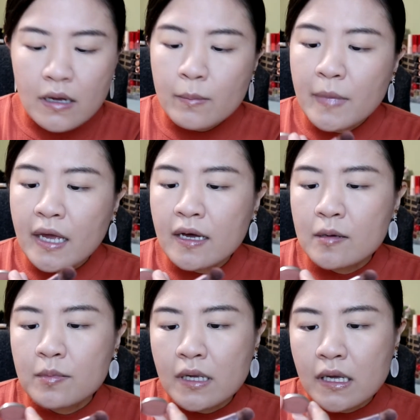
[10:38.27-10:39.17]

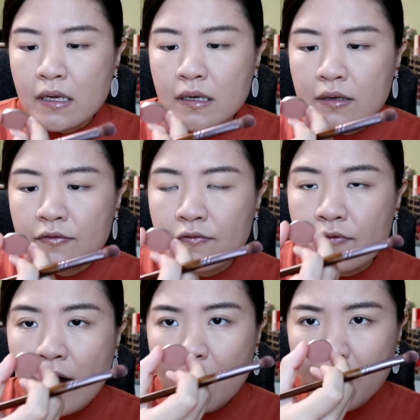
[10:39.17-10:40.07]
Makeupgeek
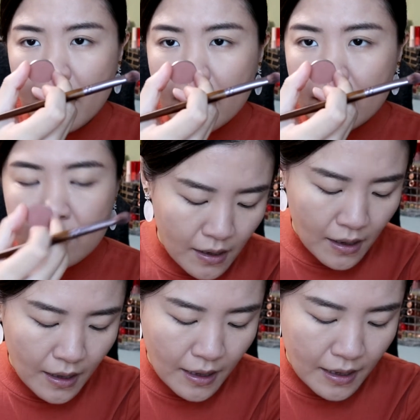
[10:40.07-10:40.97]
Frappe
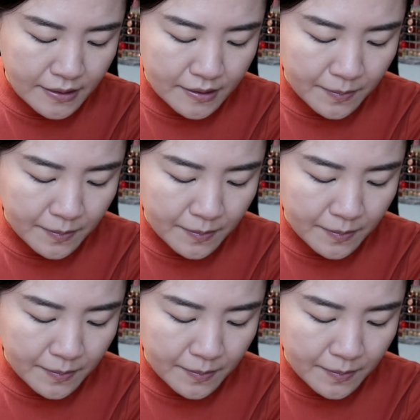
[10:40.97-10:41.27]
as a